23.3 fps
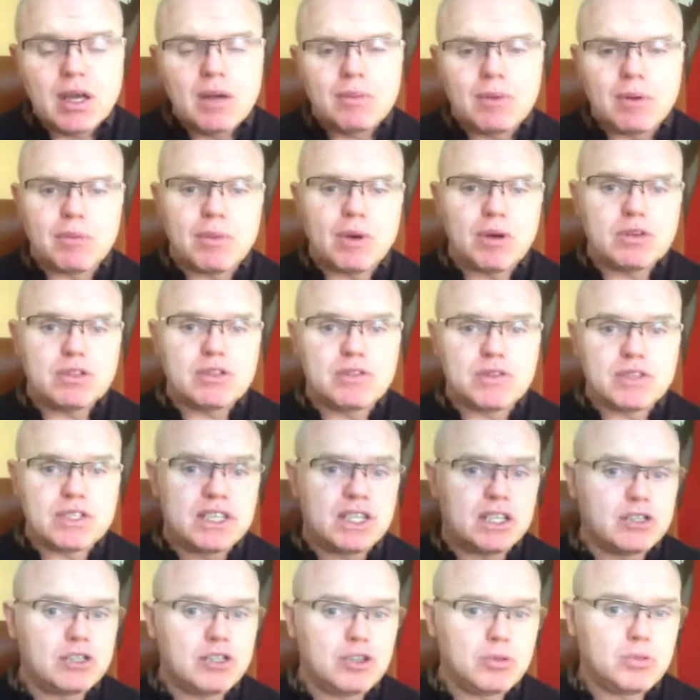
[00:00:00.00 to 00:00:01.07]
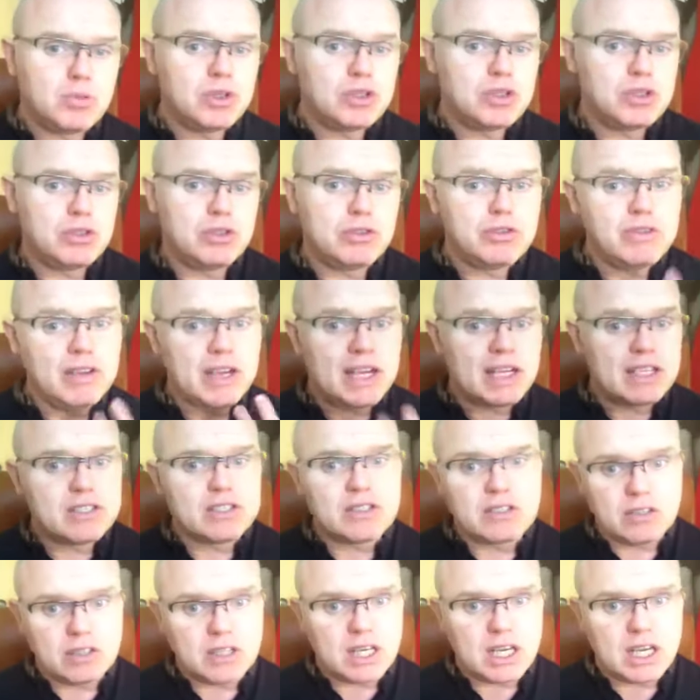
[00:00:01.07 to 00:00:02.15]
But most of us eat too much too fast
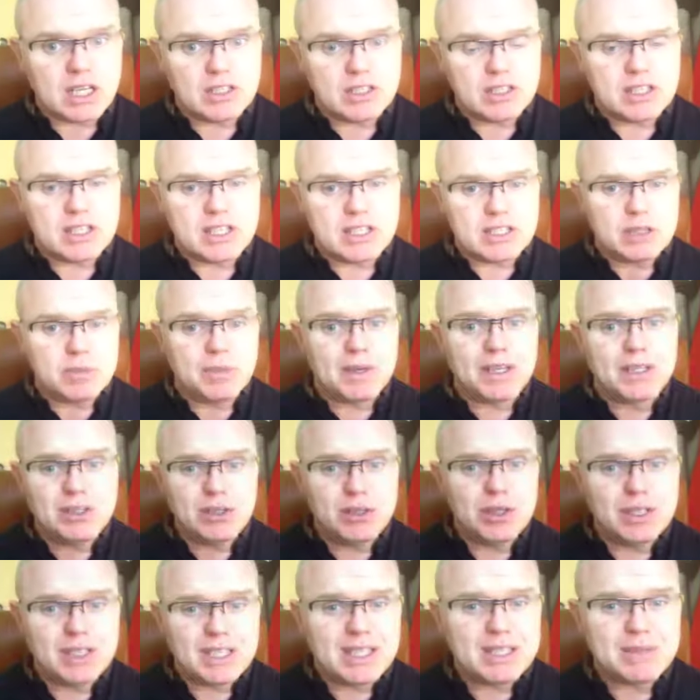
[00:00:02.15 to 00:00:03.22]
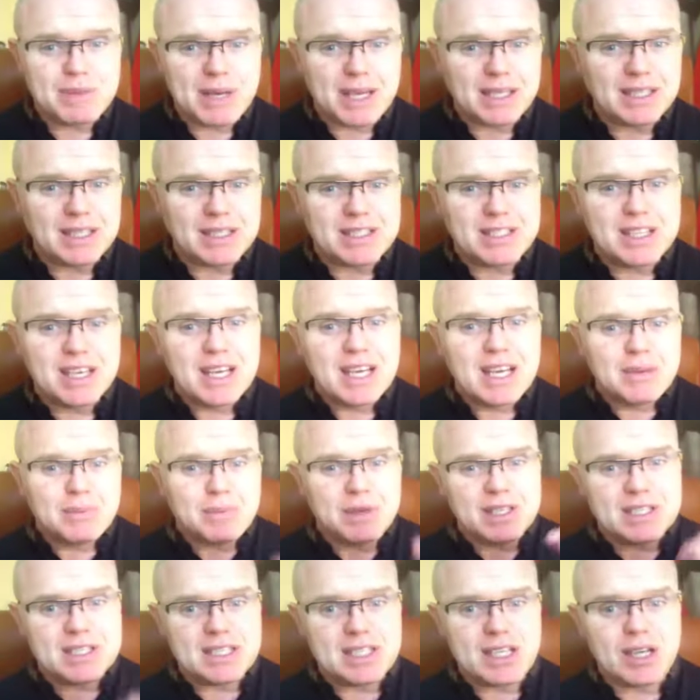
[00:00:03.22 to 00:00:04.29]
and unconsciously. So by doing these methods, by
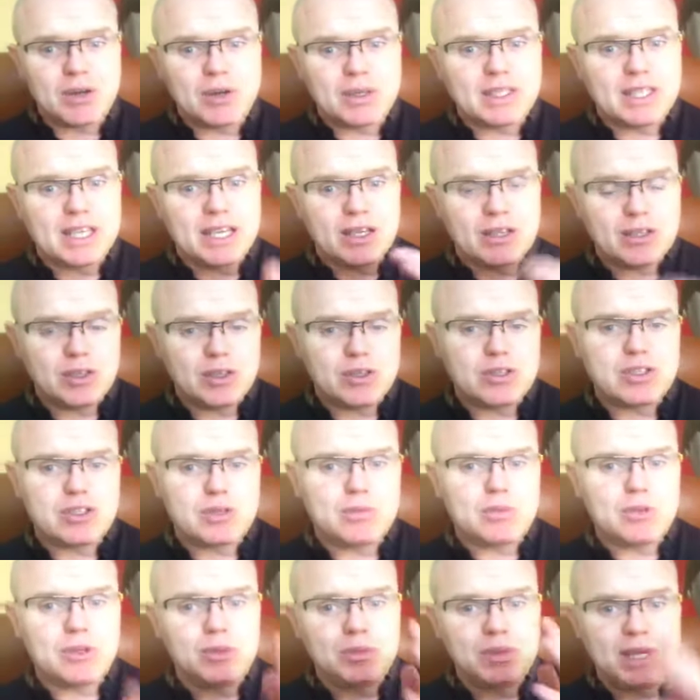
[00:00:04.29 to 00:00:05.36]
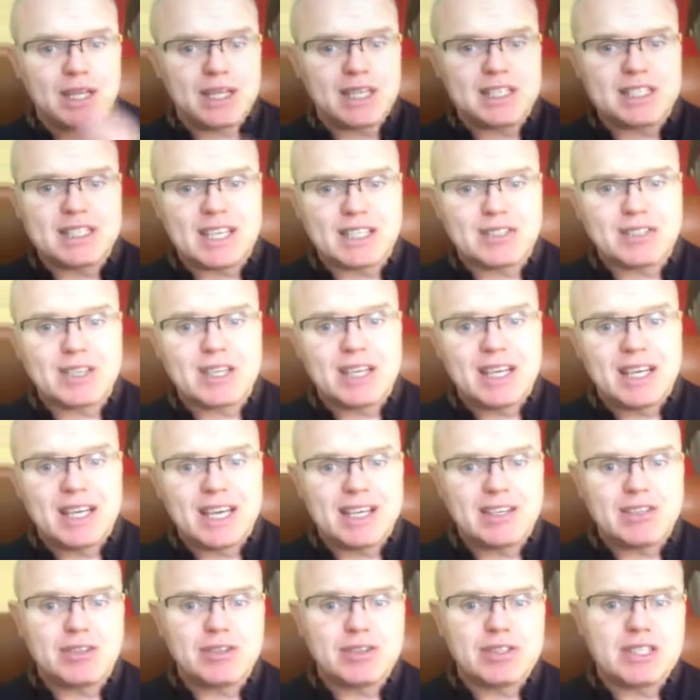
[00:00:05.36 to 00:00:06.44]
slowing down, using the blue plate, etc.,
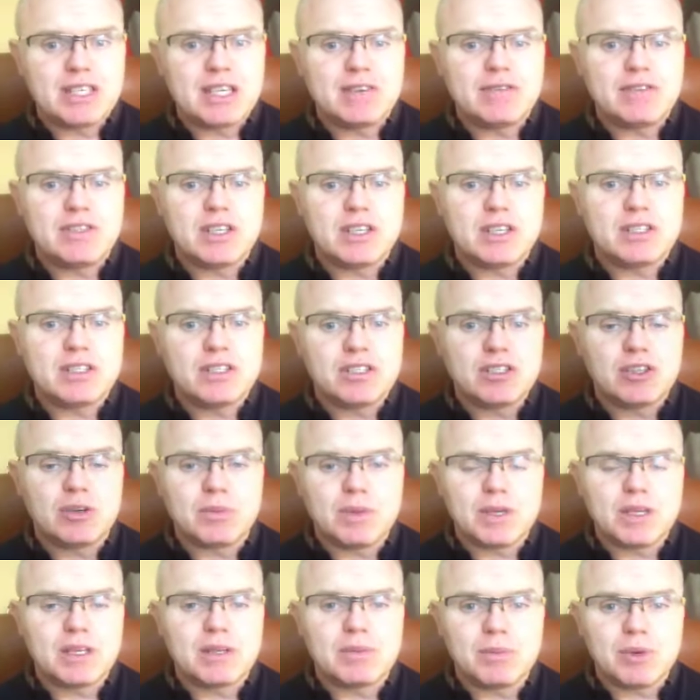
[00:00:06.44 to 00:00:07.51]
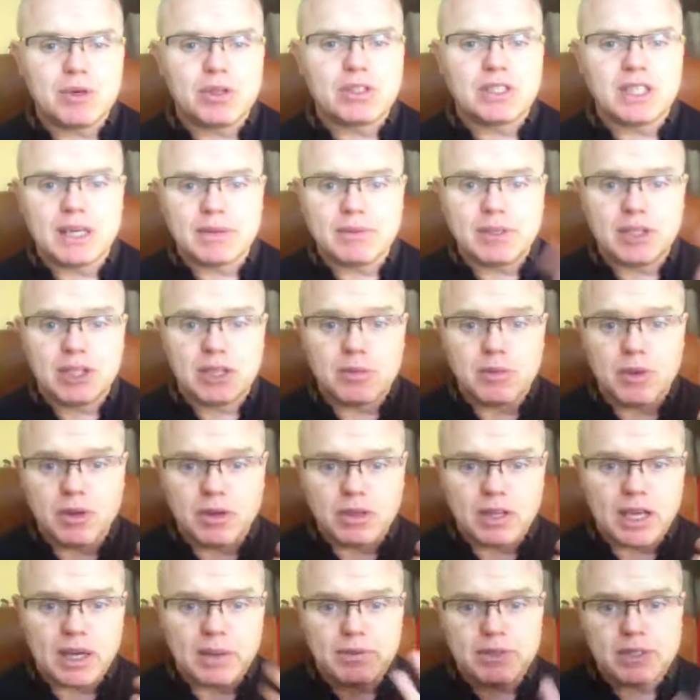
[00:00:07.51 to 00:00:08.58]
it just gives your stomach more time to
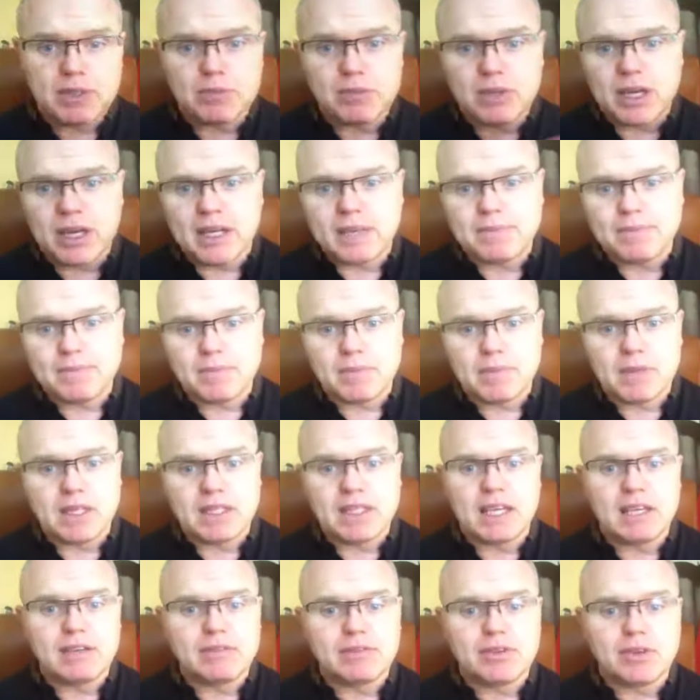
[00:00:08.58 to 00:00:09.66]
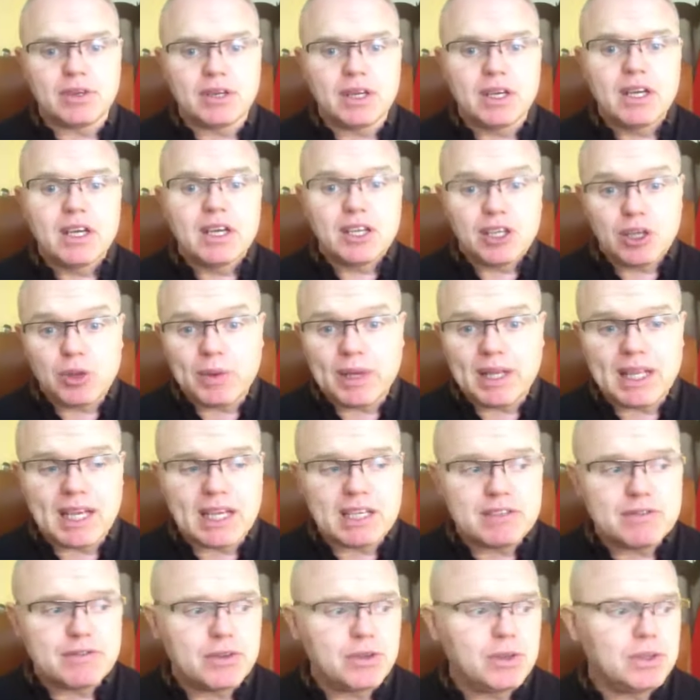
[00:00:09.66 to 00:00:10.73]
communicate with your brain, and therefore you eat
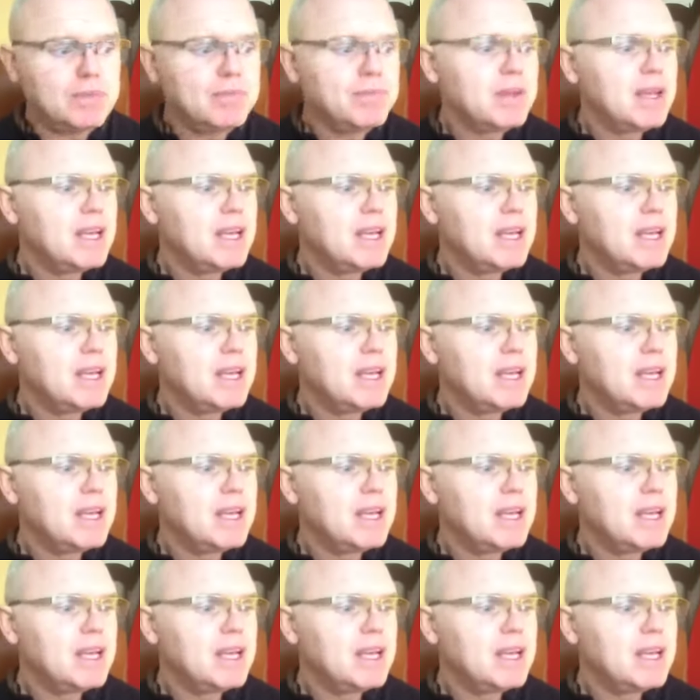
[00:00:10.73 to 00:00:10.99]
less food.